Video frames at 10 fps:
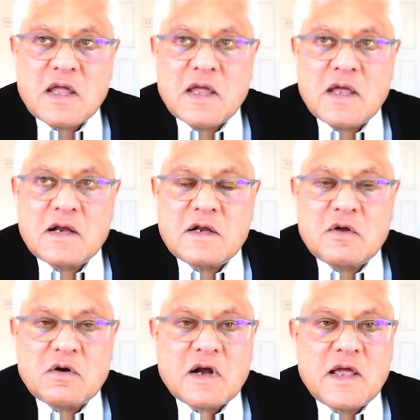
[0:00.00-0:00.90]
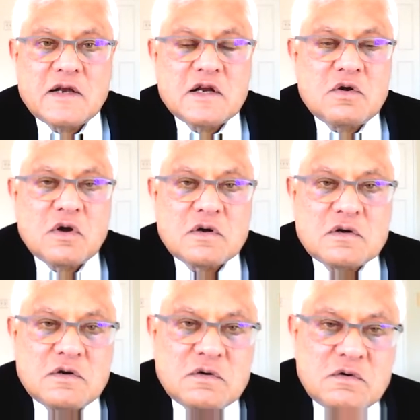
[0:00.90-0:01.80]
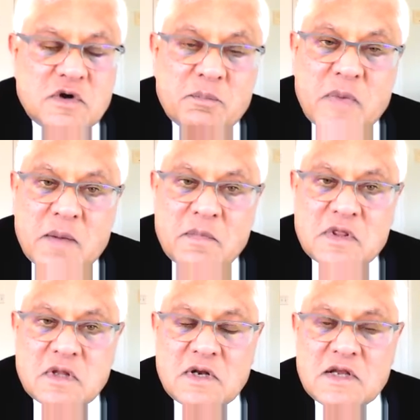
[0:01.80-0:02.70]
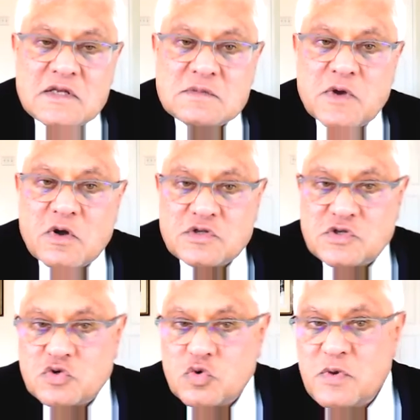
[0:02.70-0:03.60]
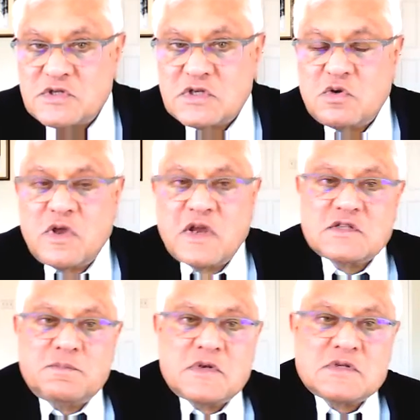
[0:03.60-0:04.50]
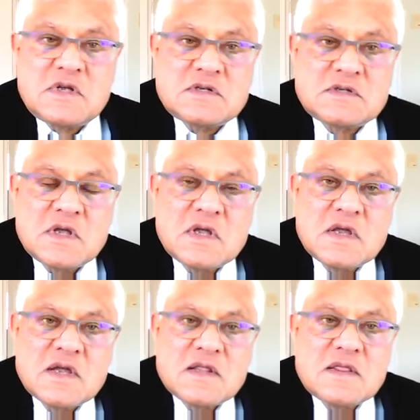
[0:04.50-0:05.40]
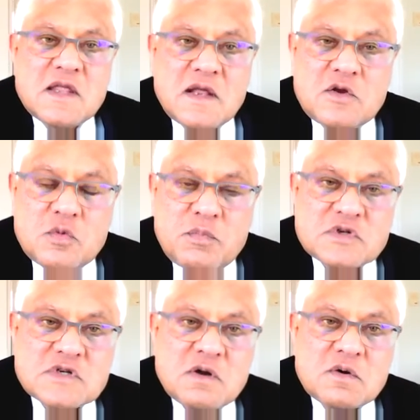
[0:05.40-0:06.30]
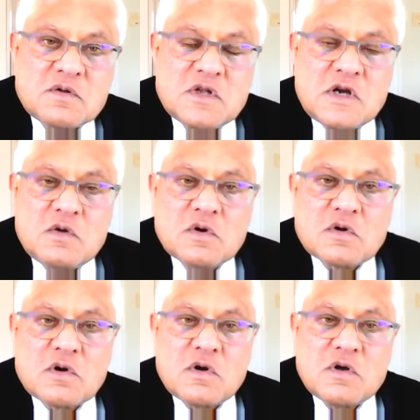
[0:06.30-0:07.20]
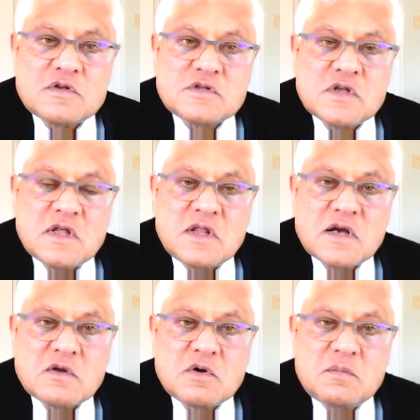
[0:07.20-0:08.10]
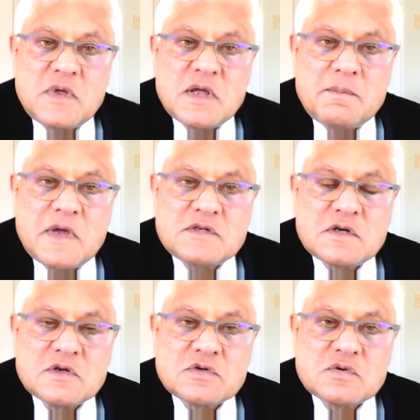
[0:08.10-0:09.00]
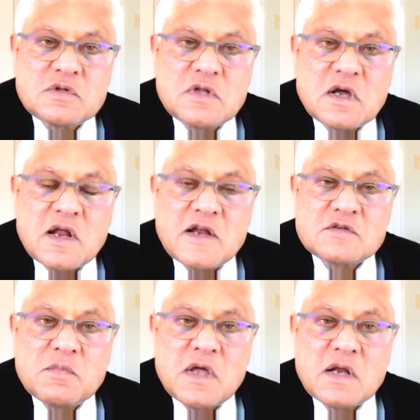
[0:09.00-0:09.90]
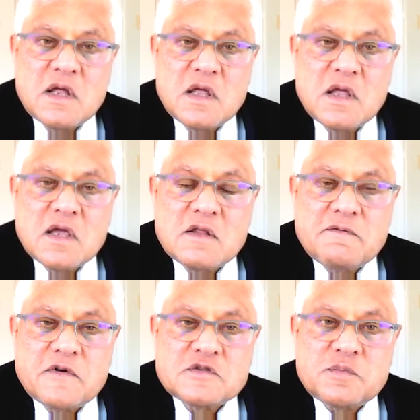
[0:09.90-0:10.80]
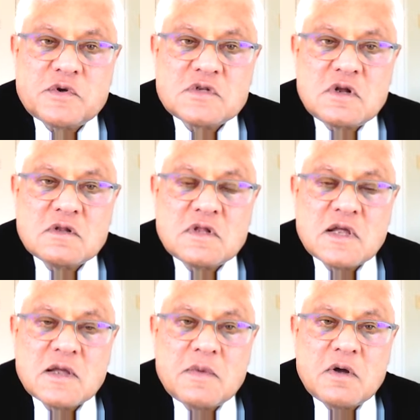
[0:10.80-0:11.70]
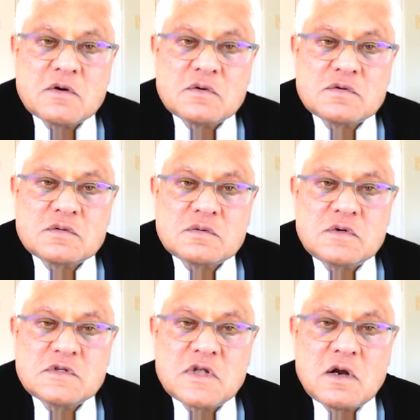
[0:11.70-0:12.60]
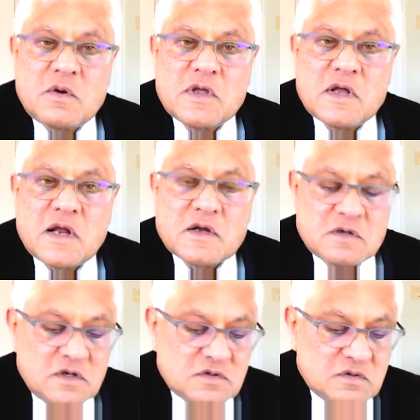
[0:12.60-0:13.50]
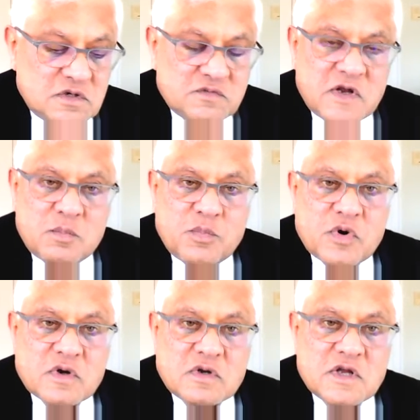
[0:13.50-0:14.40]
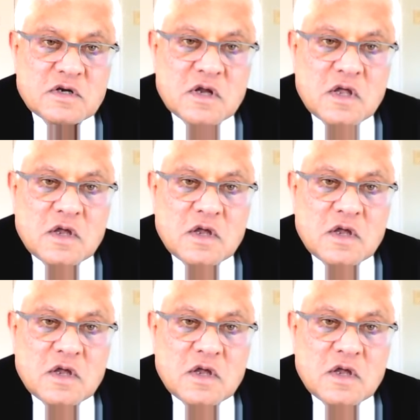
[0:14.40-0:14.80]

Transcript: and your client did not remember the lease because he's too busy doing his business, then you missed out on the renewal clause, and that could be a major issue in the client's mind. And the first person you'll think about to sue is the lawyer, actually. So it's very important that